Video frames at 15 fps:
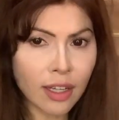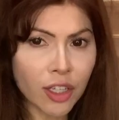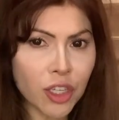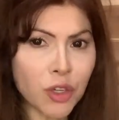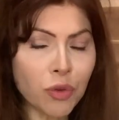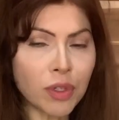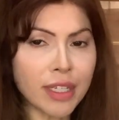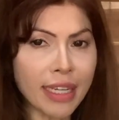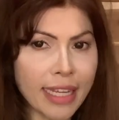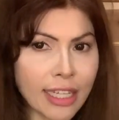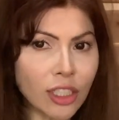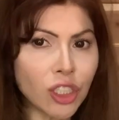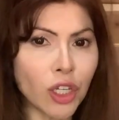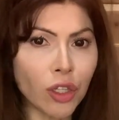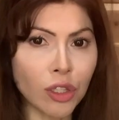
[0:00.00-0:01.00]
you
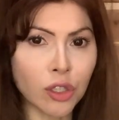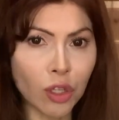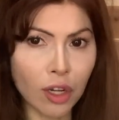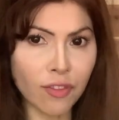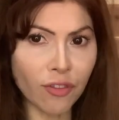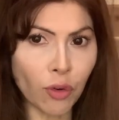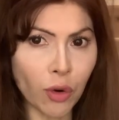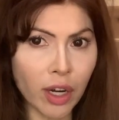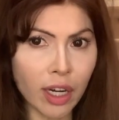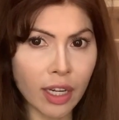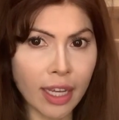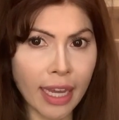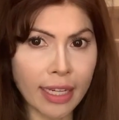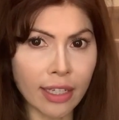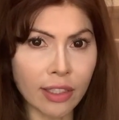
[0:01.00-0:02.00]
need to look for
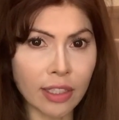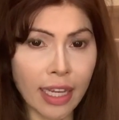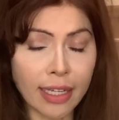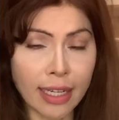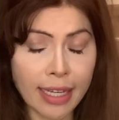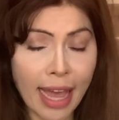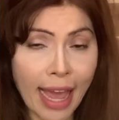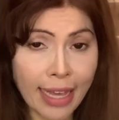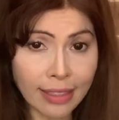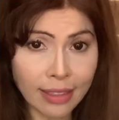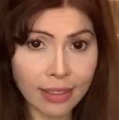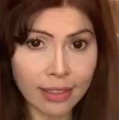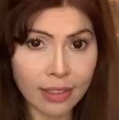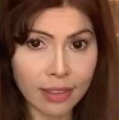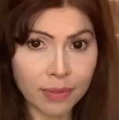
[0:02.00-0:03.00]
in a
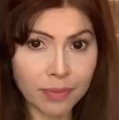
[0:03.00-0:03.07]
case?